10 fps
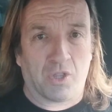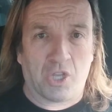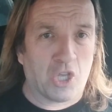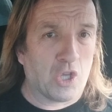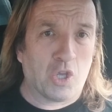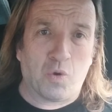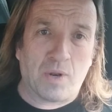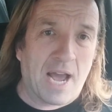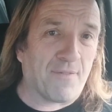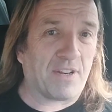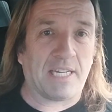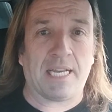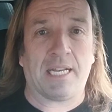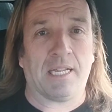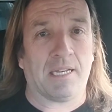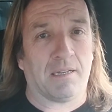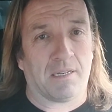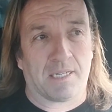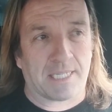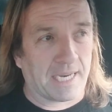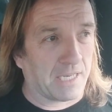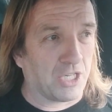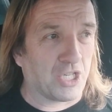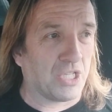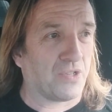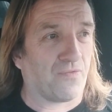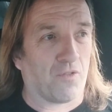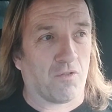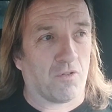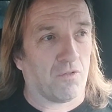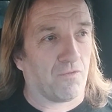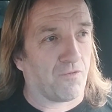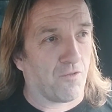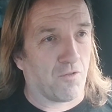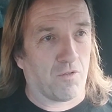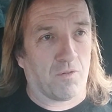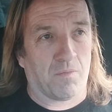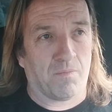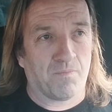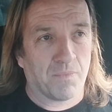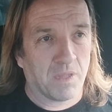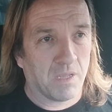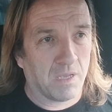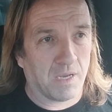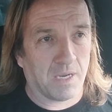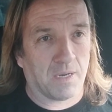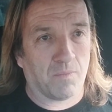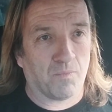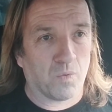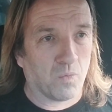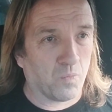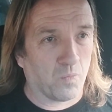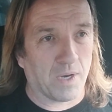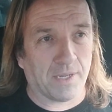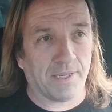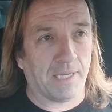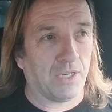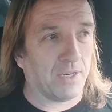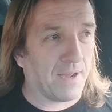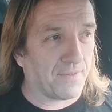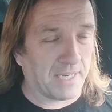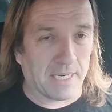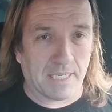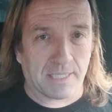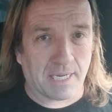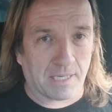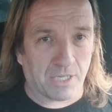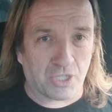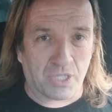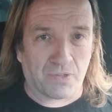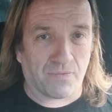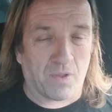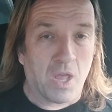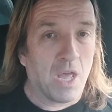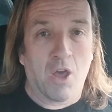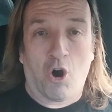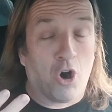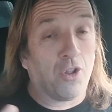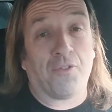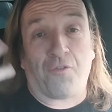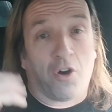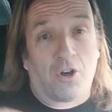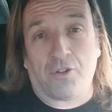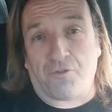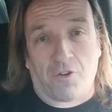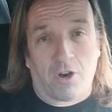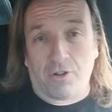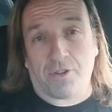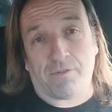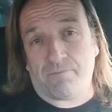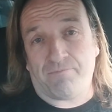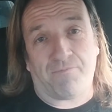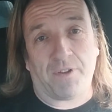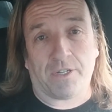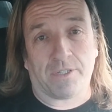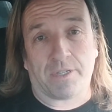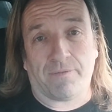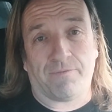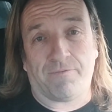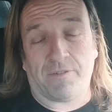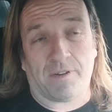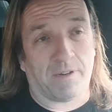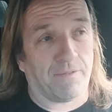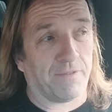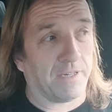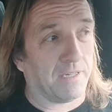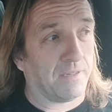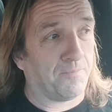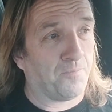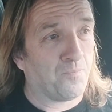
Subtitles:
You would have to get in technicians for welding. You'd have to get in technicians. All the fields of